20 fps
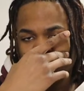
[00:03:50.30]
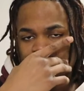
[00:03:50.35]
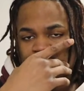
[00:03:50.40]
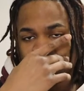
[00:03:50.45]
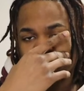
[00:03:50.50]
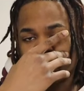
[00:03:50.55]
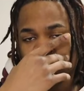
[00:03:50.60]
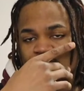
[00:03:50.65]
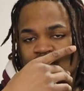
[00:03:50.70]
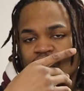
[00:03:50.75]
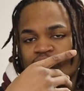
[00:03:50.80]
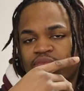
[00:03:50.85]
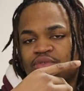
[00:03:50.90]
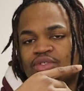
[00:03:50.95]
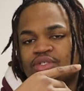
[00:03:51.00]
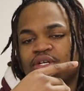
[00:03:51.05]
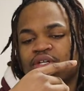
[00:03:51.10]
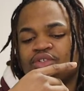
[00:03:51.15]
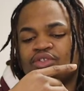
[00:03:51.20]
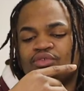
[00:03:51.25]
His ice cream
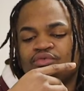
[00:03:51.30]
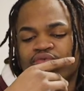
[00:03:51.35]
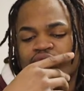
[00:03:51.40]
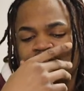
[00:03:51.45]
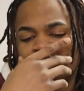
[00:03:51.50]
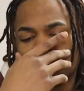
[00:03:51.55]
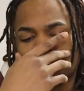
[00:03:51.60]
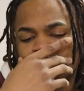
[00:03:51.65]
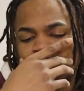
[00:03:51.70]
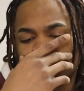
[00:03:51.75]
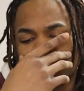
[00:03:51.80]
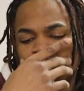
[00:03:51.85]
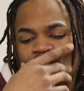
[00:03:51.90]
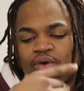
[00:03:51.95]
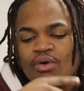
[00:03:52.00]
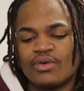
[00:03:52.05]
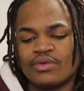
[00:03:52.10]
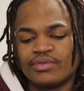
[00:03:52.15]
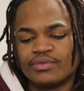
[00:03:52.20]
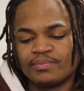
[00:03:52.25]
is actually really, really
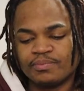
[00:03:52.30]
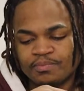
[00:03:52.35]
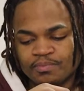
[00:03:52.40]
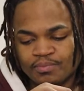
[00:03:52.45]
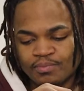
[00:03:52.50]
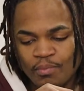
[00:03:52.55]
cold.